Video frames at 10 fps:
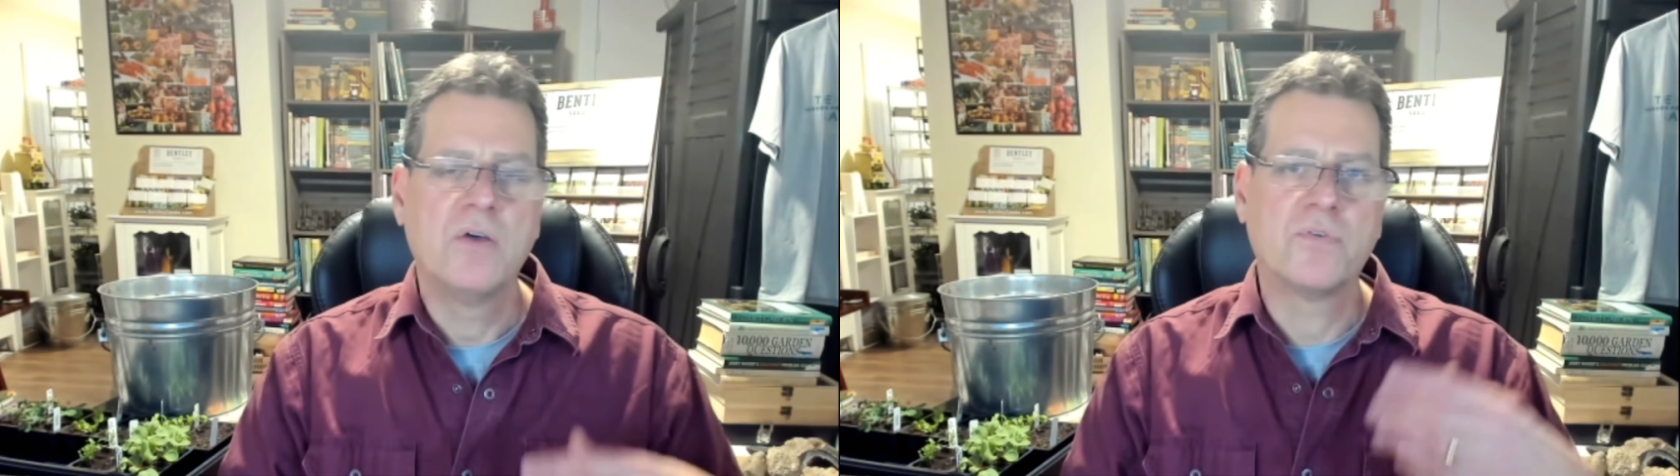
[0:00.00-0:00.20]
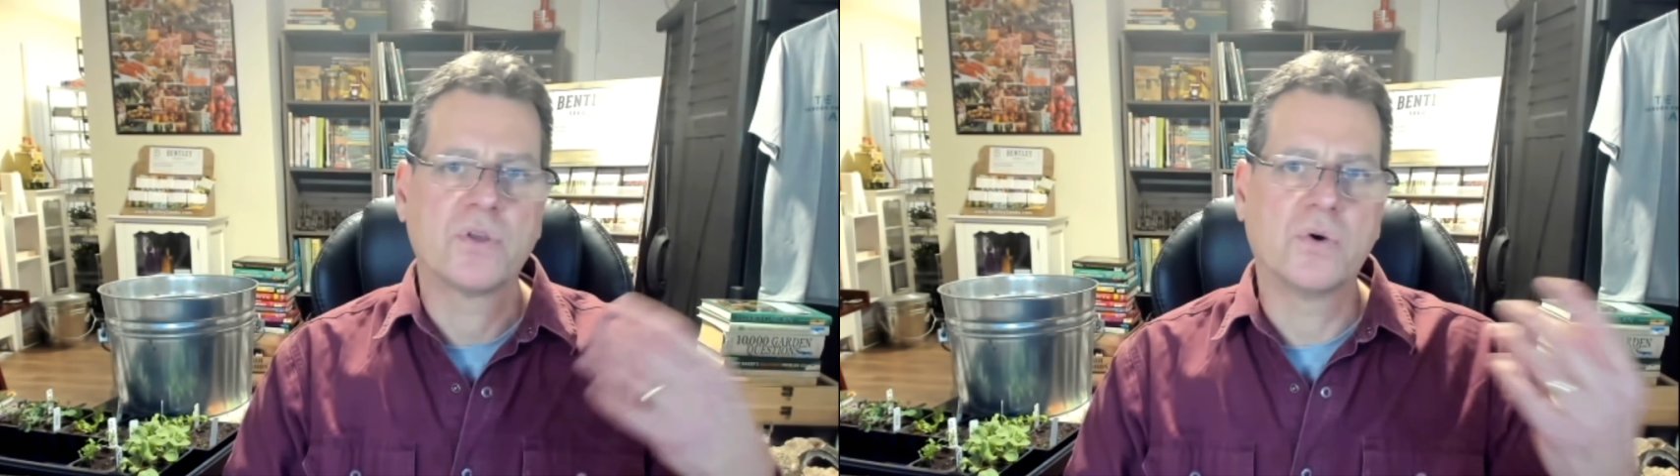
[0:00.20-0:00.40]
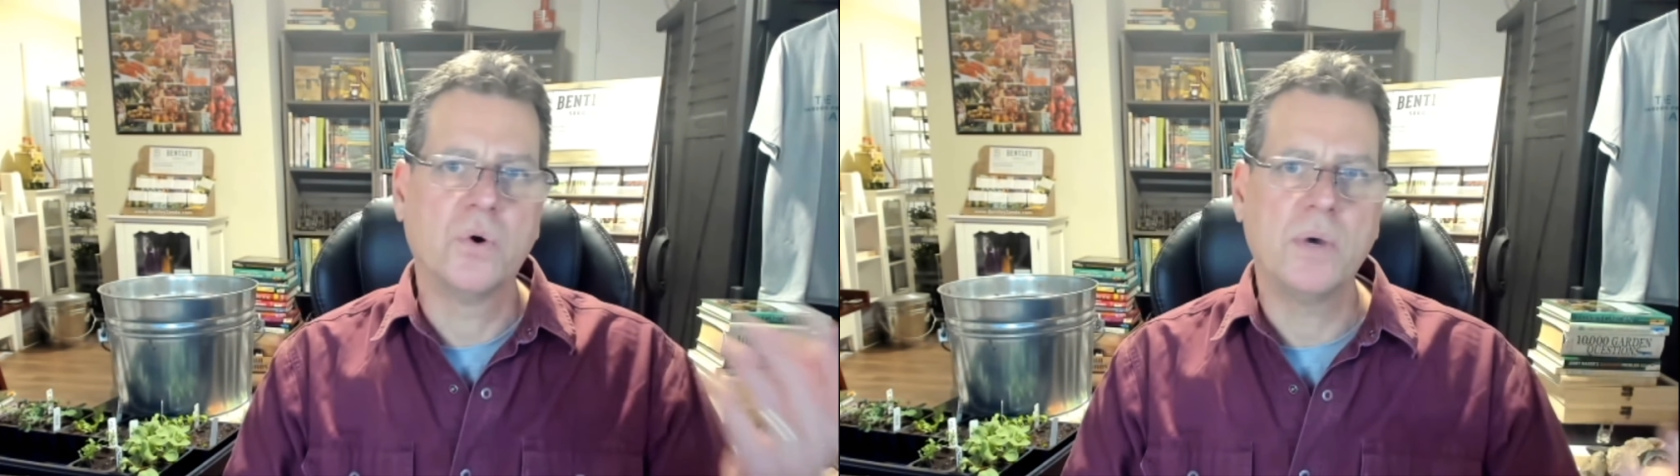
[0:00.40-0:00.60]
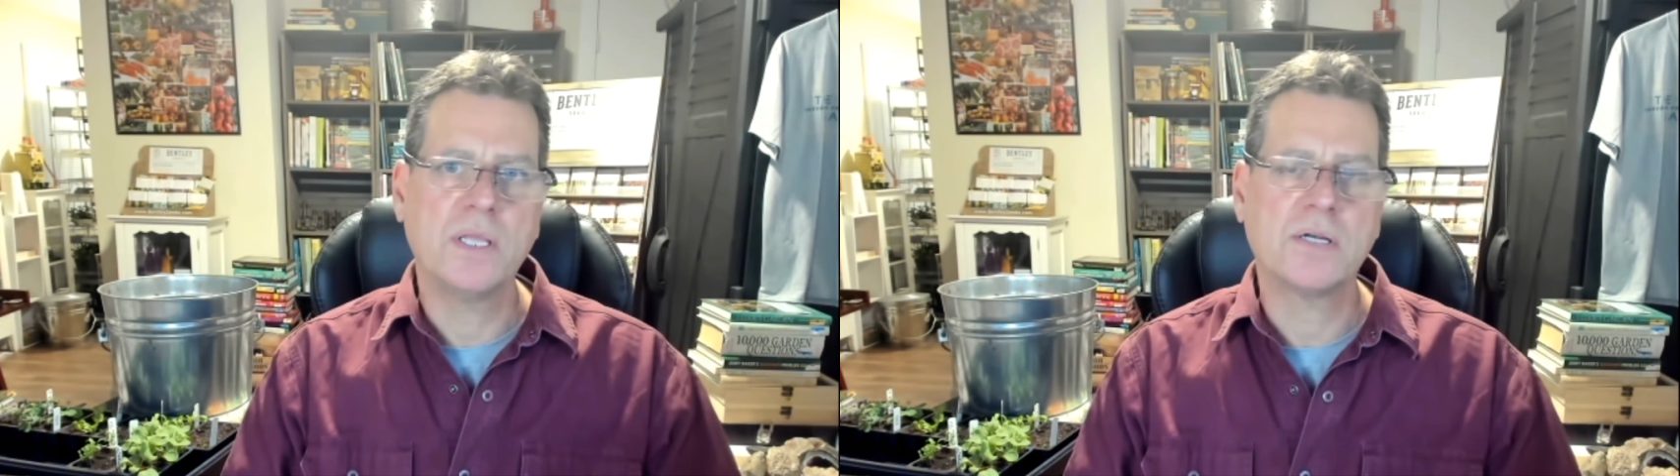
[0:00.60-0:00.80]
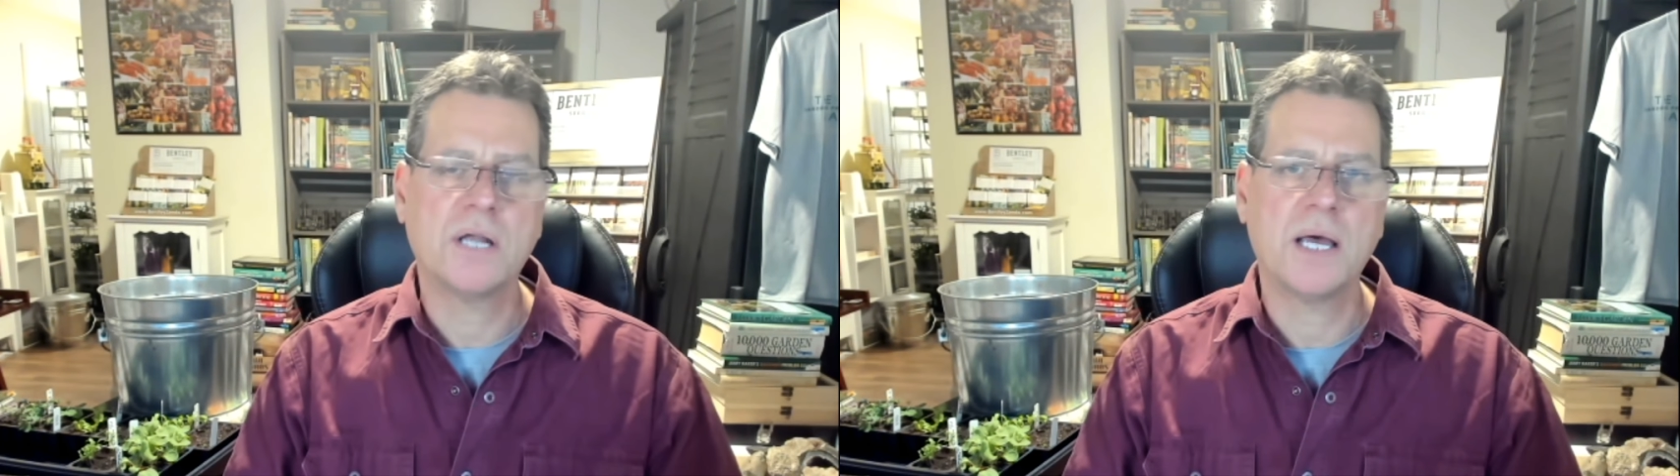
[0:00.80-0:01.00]
for the cool
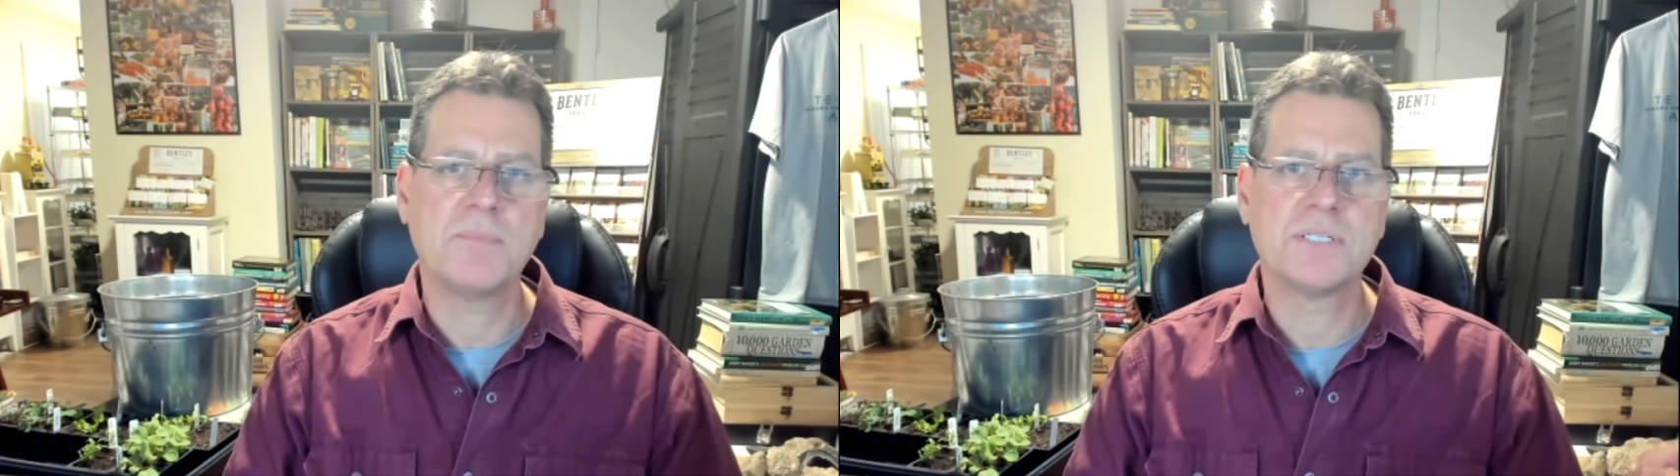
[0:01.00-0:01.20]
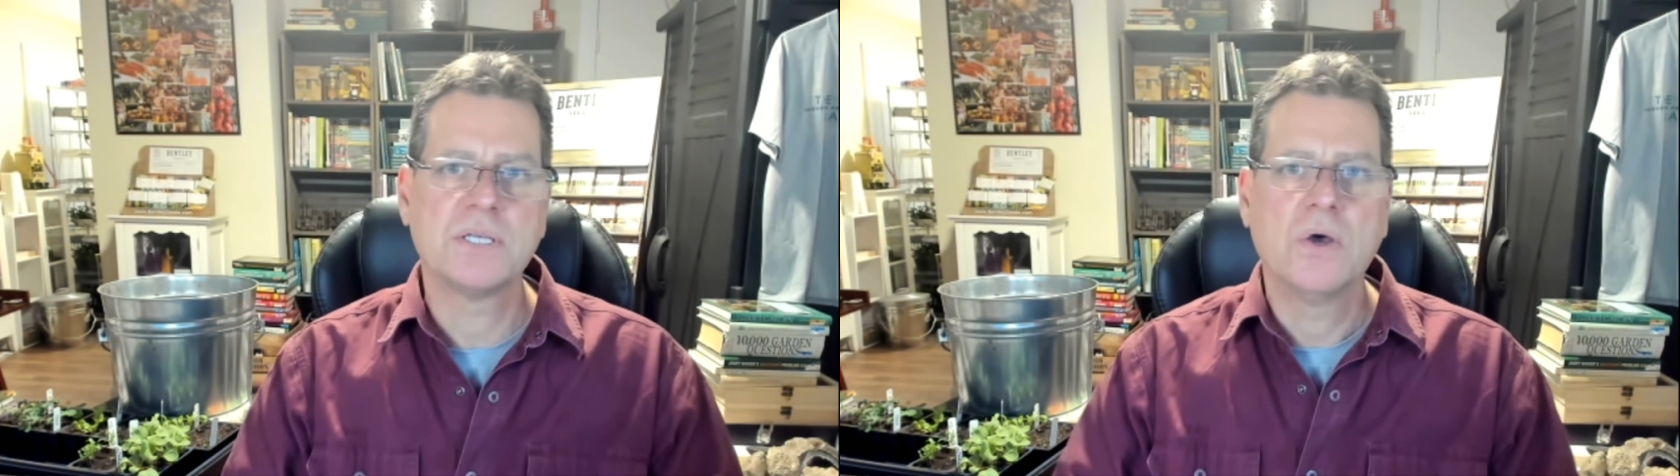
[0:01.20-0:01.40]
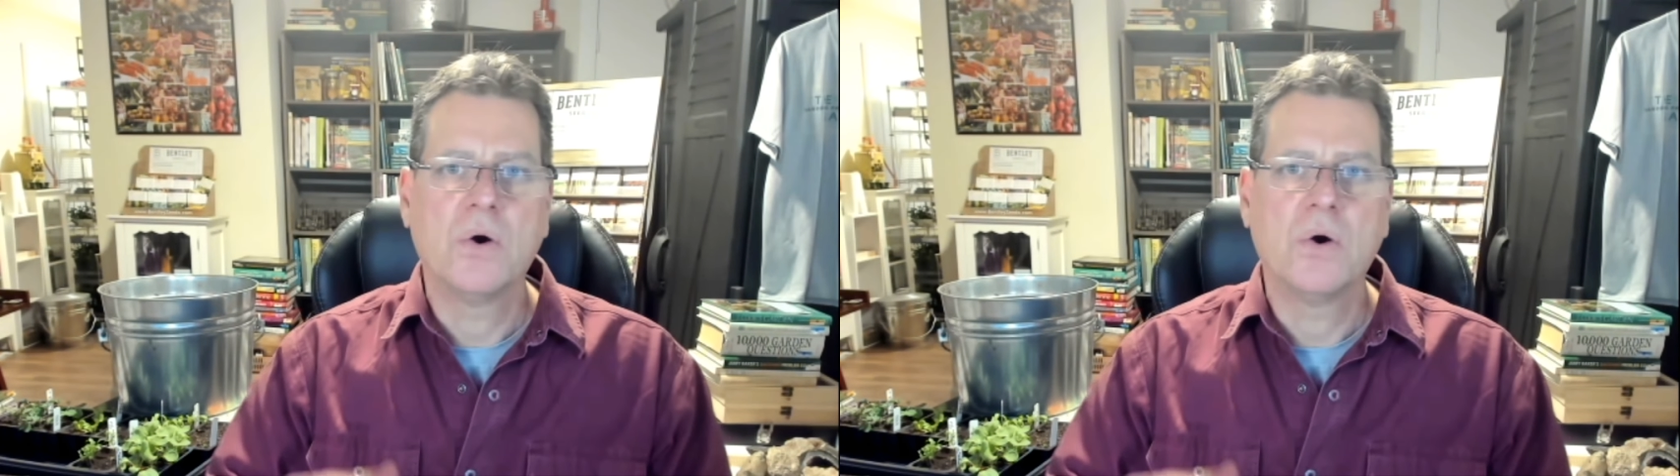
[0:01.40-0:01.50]
weather crops